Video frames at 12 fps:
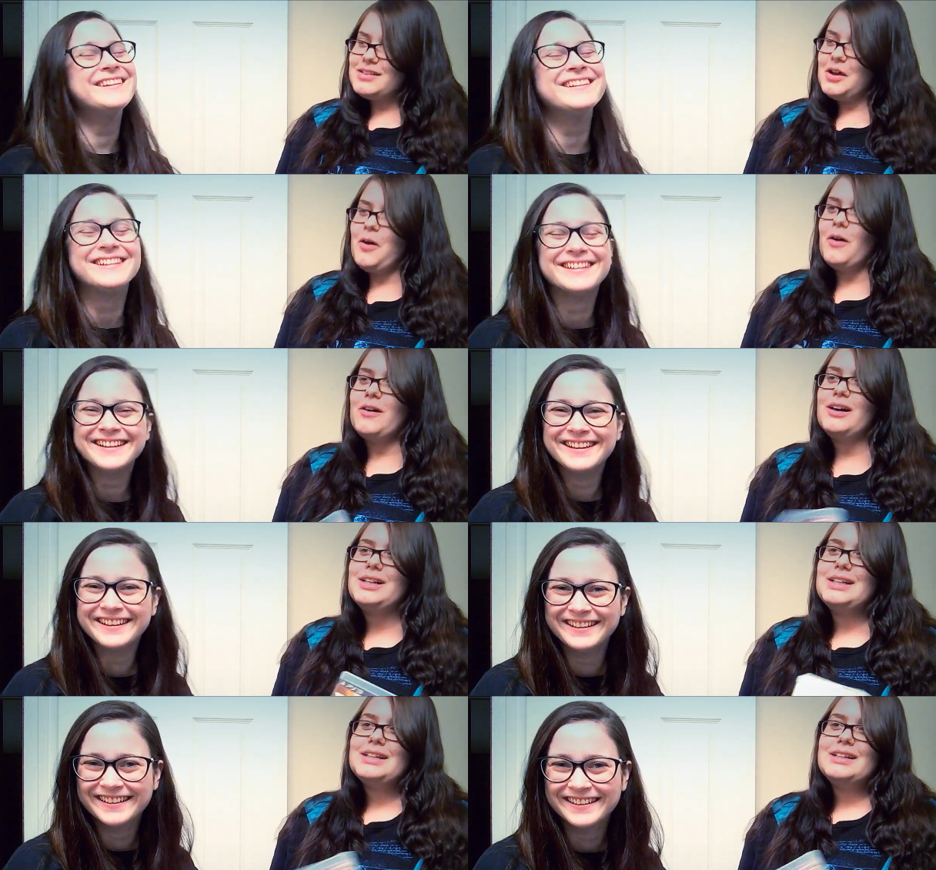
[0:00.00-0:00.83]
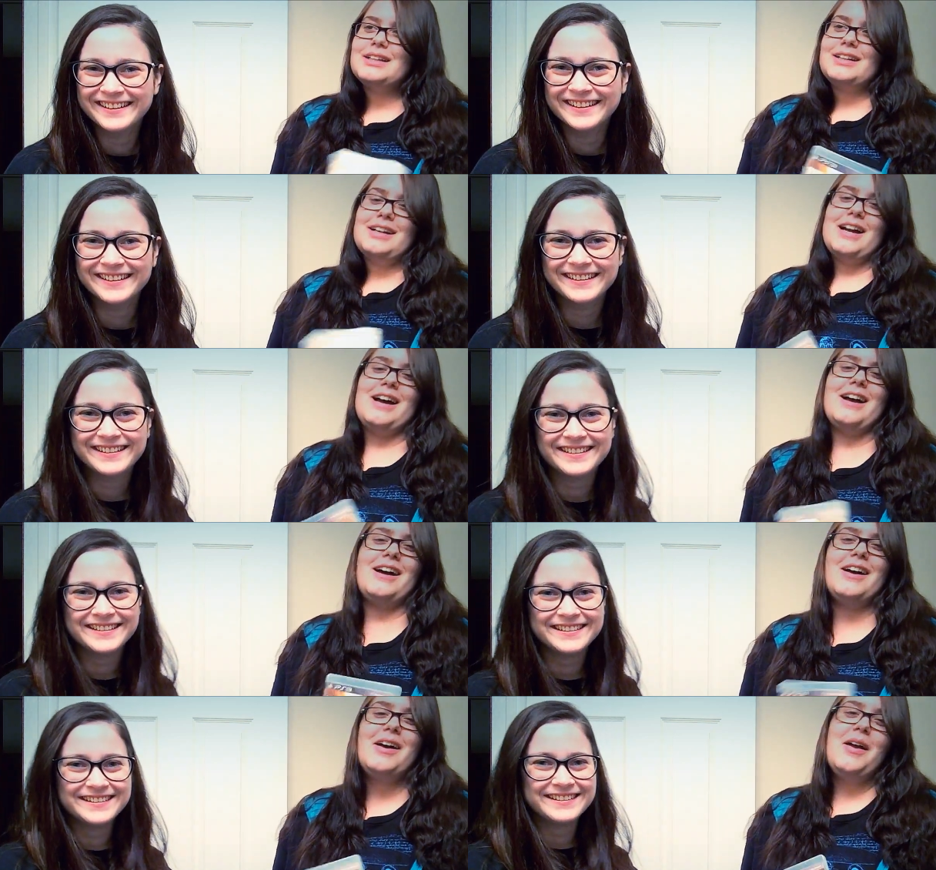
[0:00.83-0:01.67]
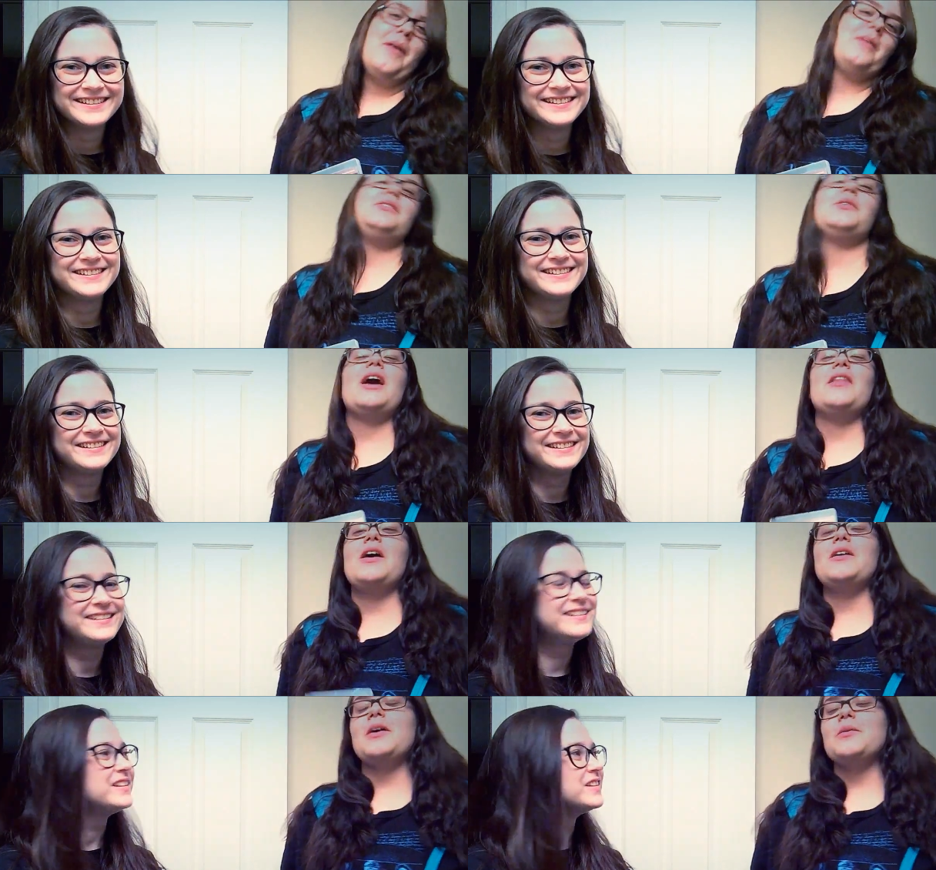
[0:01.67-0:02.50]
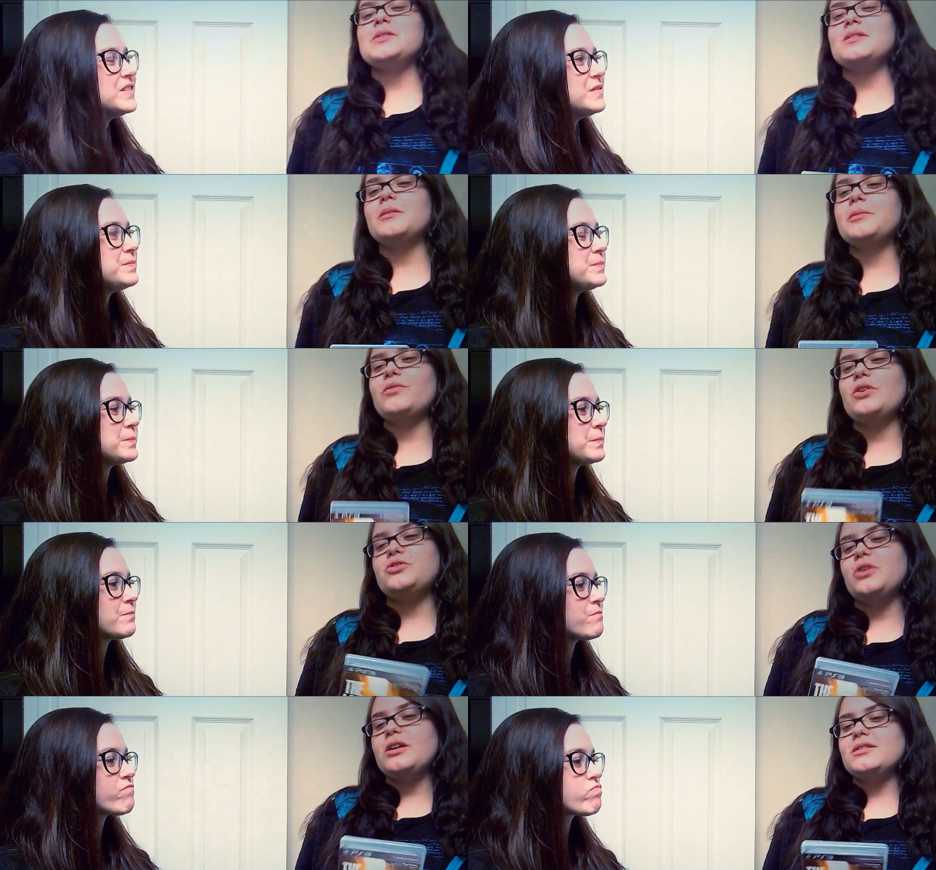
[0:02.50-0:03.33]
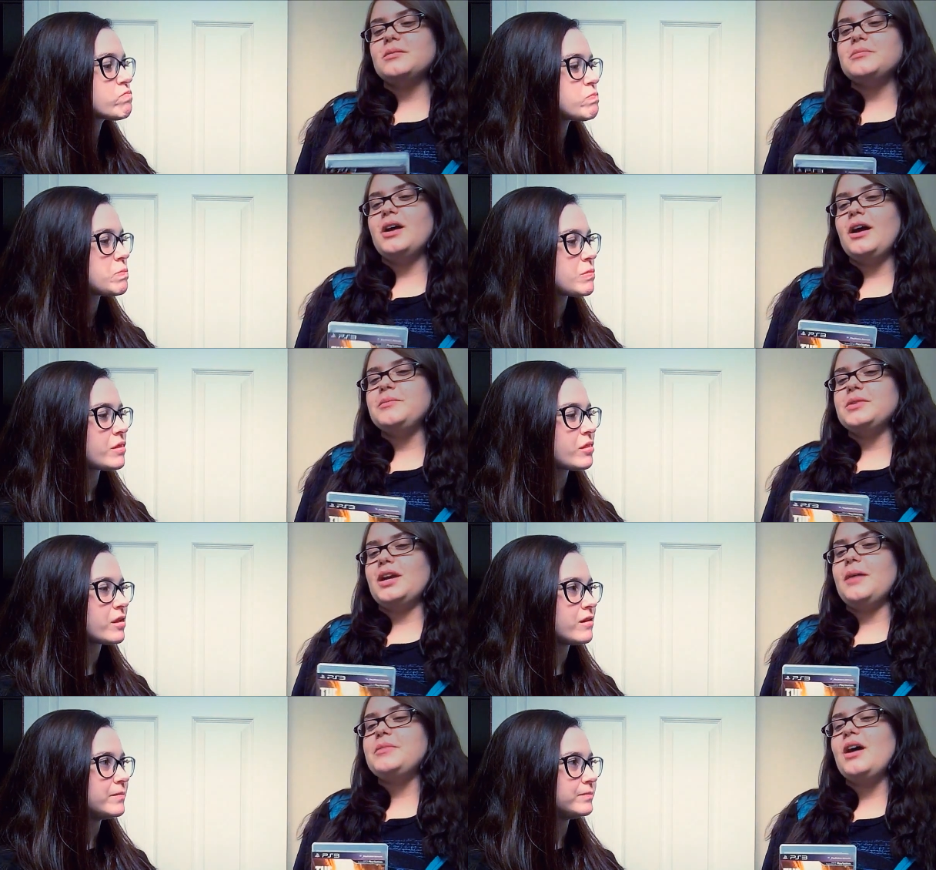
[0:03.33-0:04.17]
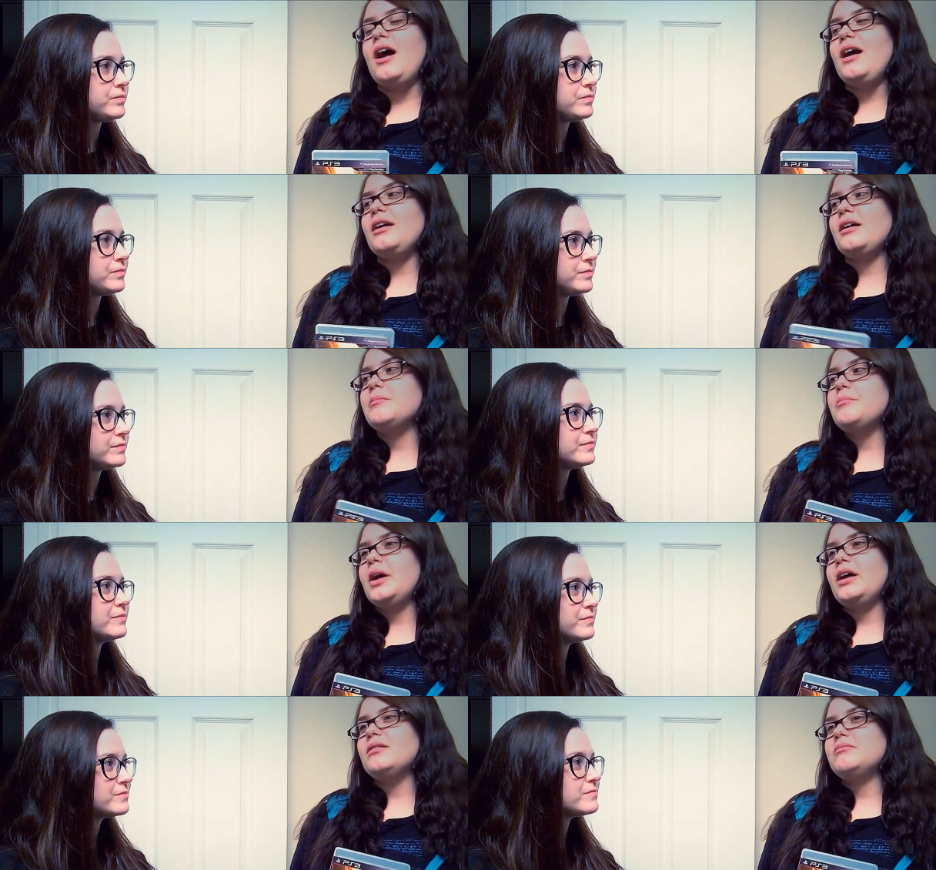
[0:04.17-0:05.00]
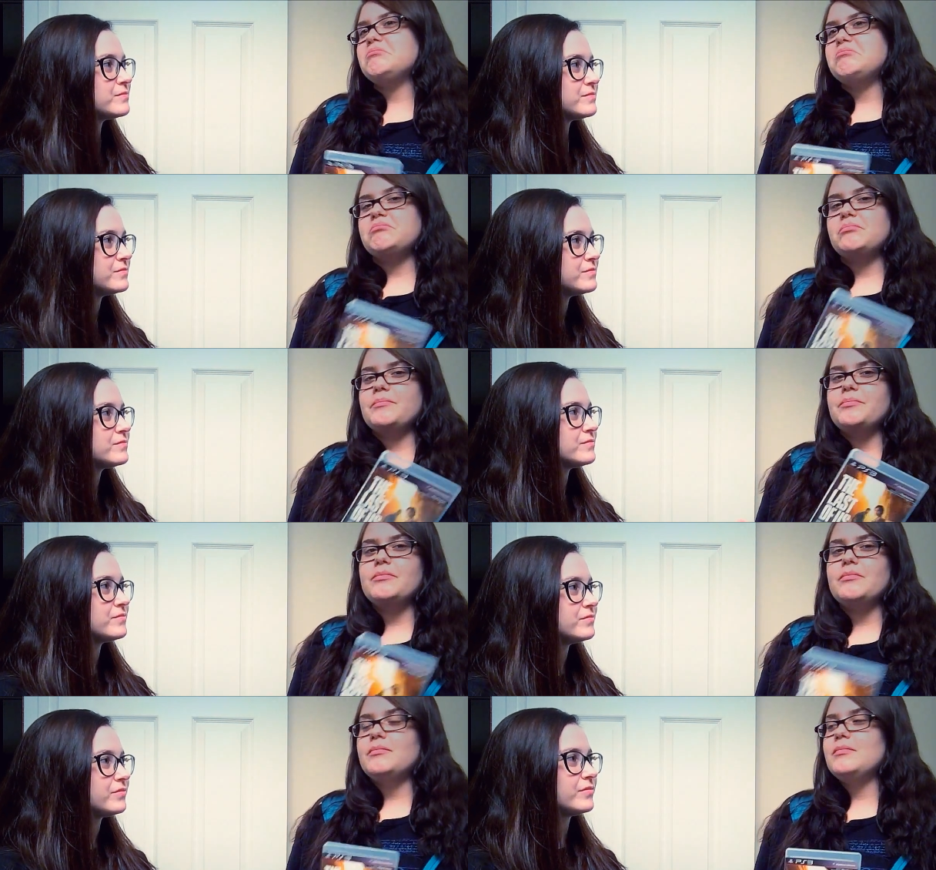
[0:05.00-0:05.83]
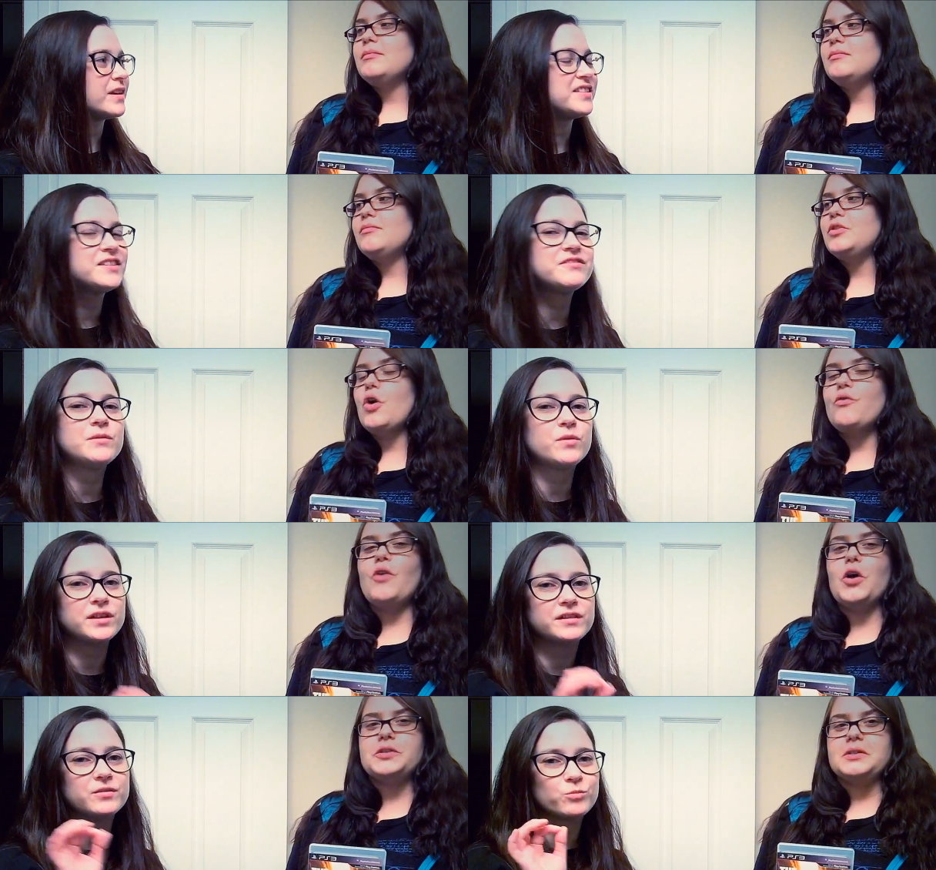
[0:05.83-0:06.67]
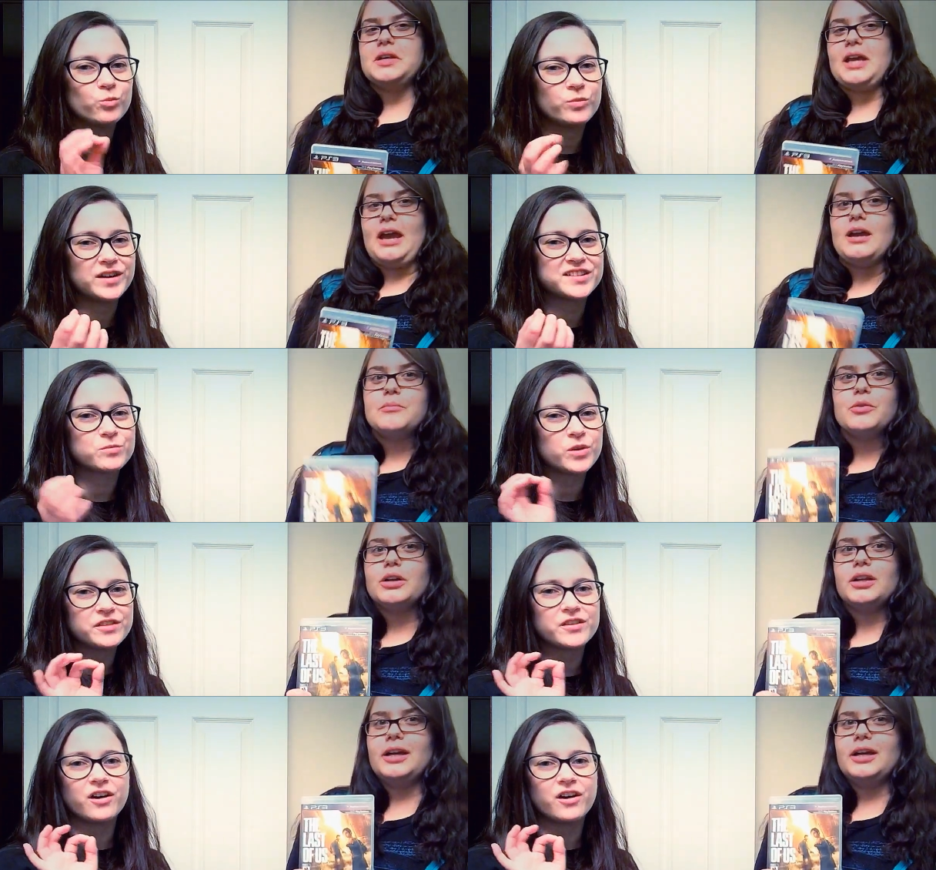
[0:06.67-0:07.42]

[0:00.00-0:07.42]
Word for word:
Speaker 1: so so yeah, that that was a little bit frustrating sometimes. I kept dying, but it's no fault in the game. It's one of